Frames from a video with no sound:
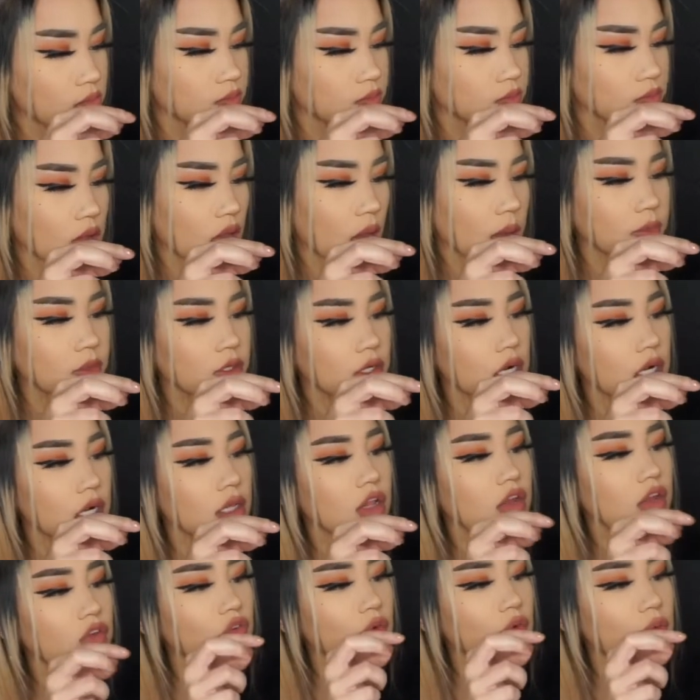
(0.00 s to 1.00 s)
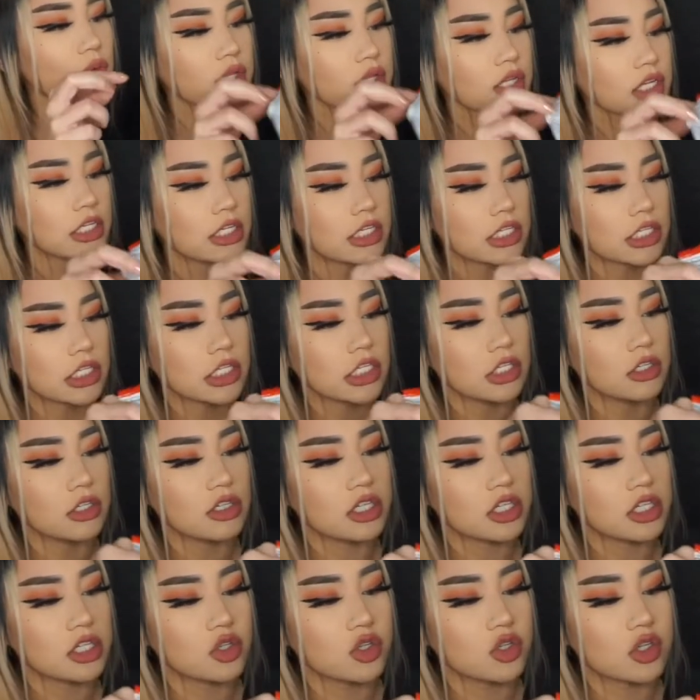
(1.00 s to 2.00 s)
I'm trying to look for one that actually looks
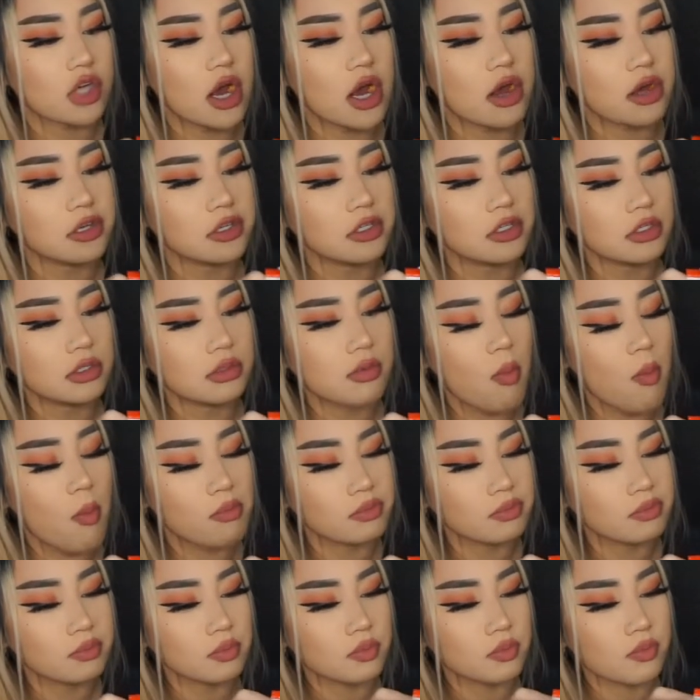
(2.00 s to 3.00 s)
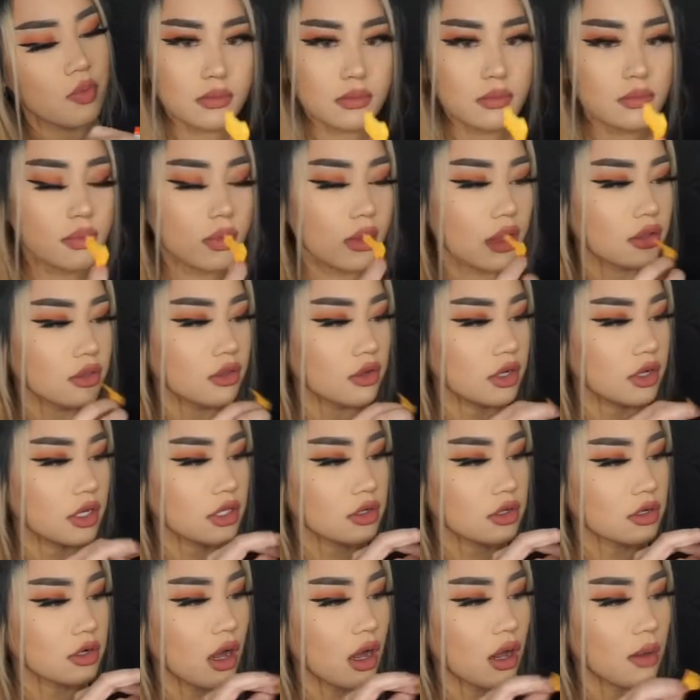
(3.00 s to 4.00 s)
like a triangle. They're either
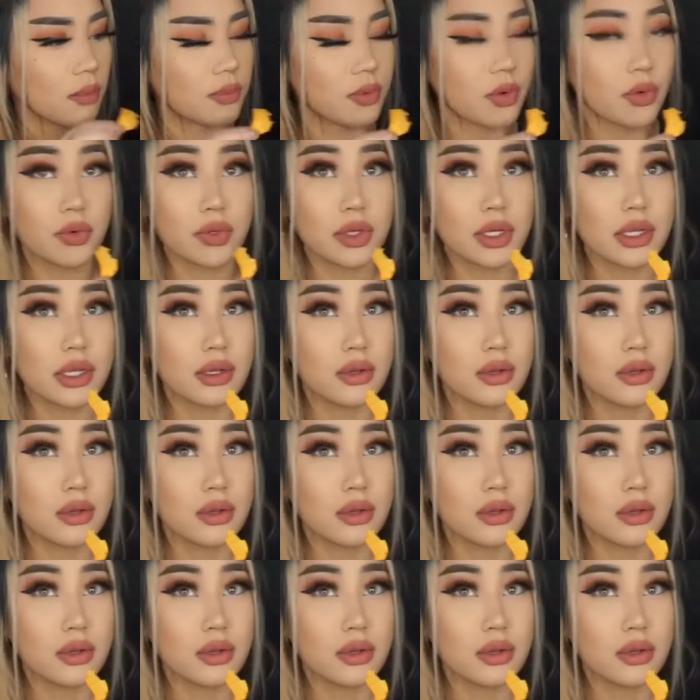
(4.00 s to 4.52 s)
all broken